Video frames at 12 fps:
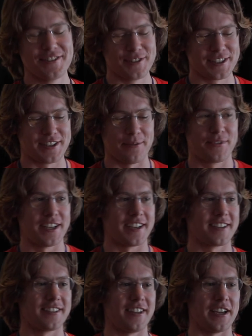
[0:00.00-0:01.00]
doing
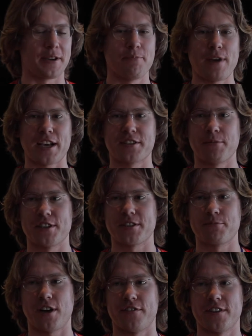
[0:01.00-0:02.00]
something like
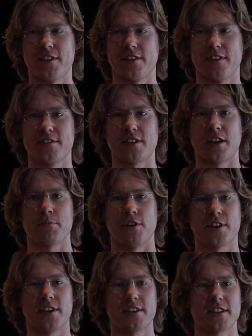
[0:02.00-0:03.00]
maximizing profit on the stock
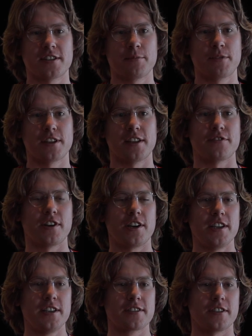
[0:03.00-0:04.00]
market. That's something that's
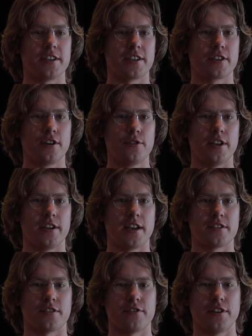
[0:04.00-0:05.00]
very easily encoded
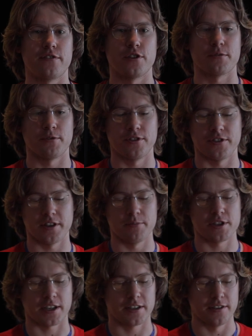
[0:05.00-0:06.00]
as a reinforcement learning
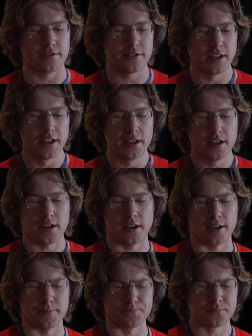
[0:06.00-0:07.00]
objective.
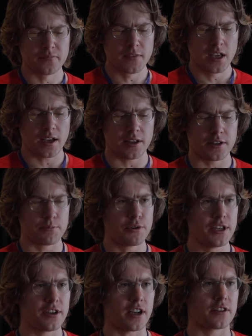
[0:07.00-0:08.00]
And then
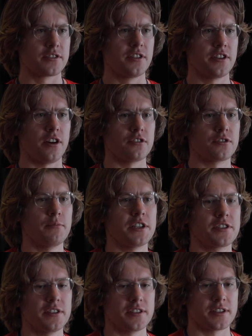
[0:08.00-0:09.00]
Peter Eckersley also
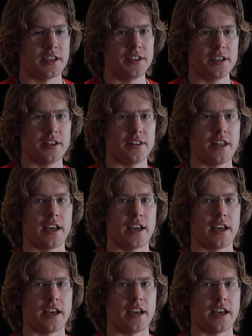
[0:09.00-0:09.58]
mentioned this idea